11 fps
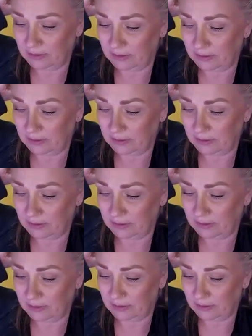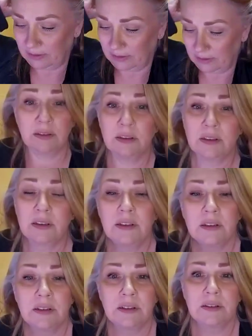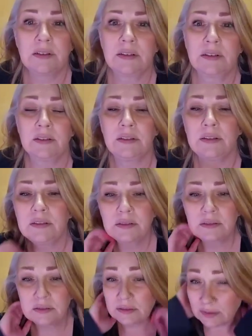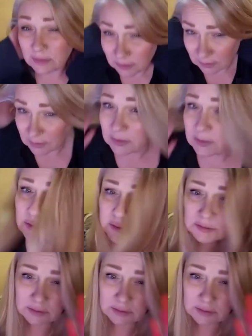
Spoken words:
their website as well. I think as well, right, Gabby?